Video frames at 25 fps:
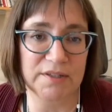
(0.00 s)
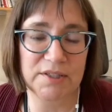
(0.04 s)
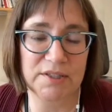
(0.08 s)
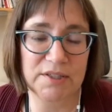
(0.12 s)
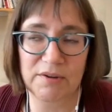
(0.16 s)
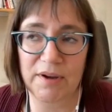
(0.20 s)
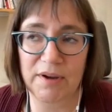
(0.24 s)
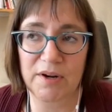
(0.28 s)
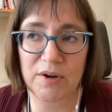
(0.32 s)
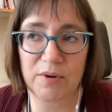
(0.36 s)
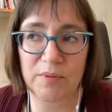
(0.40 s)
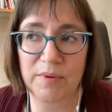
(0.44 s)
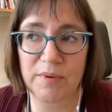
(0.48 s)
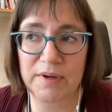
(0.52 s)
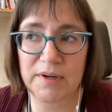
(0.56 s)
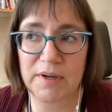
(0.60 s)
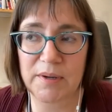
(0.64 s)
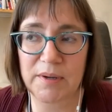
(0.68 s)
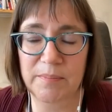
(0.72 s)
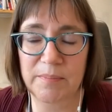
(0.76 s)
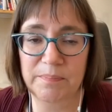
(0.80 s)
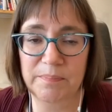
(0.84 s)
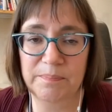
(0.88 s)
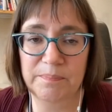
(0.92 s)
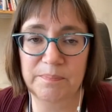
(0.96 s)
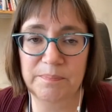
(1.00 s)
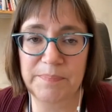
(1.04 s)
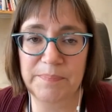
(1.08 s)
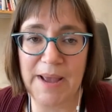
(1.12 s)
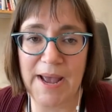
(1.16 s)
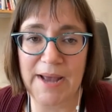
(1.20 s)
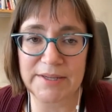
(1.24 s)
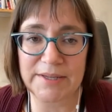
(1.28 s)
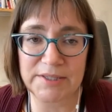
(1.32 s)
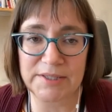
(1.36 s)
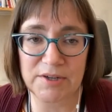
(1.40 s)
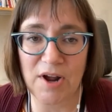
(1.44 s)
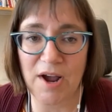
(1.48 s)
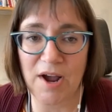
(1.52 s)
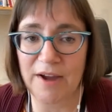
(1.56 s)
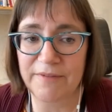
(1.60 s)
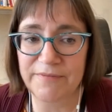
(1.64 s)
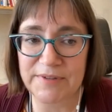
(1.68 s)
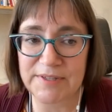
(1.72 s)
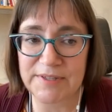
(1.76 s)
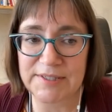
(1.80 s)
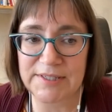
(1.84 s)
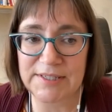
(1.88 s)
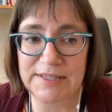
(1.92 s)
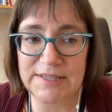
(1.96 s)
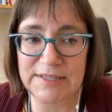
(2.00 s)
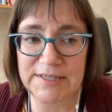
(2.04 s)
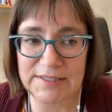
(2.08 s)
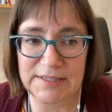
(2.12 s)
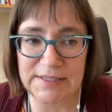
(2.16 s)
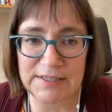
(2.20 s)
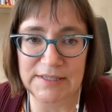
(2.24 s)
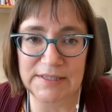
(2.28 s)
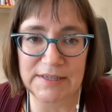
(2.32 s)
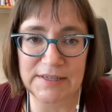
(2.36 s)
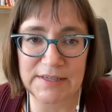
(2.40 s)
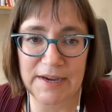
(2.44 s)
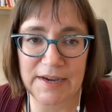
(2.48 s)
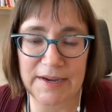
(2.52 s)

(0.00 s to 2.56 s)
So I don't want to pass it off as easy.